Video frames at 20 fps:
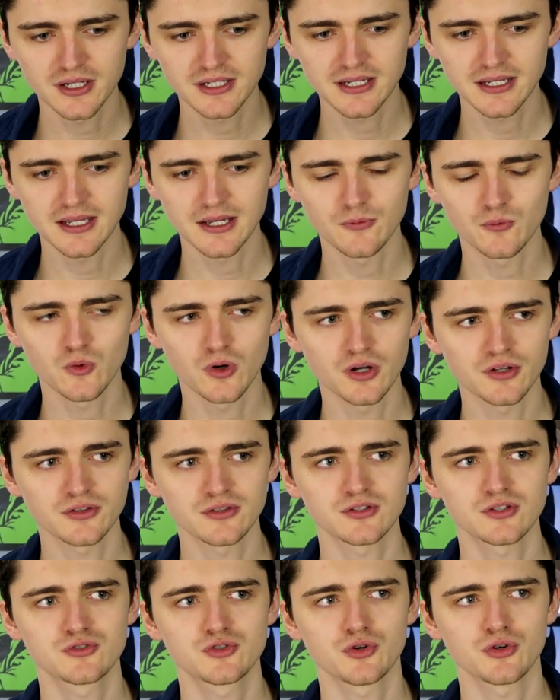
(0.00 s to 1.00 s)
idea
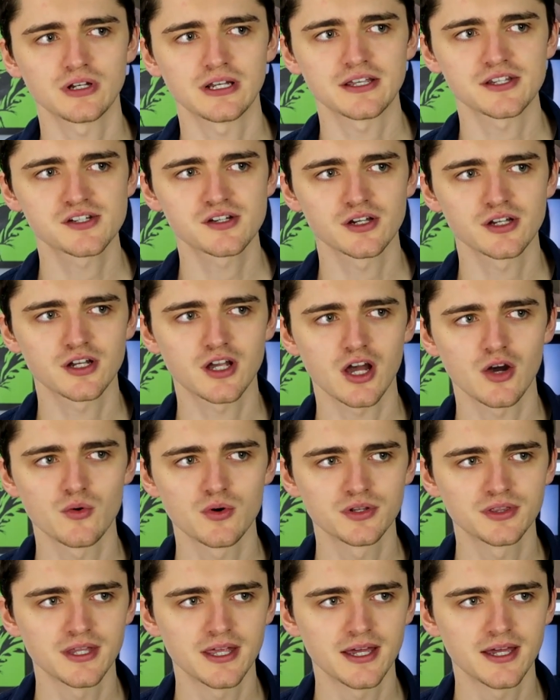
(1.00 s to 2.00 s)
what truly is going to go
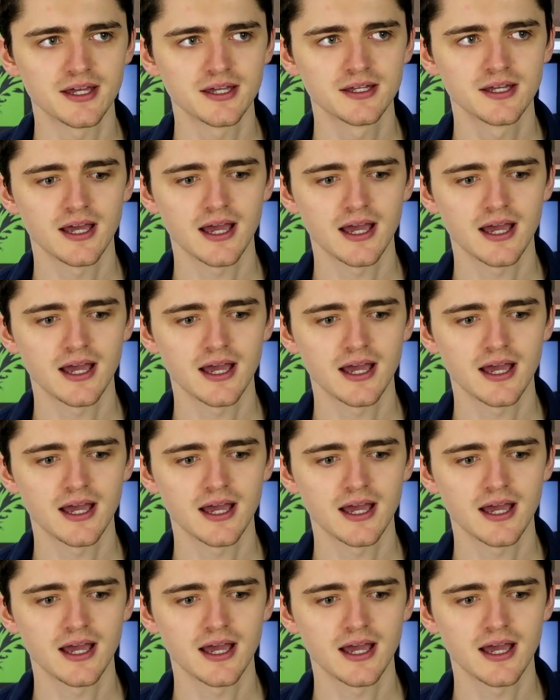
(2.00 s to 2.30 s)
on there,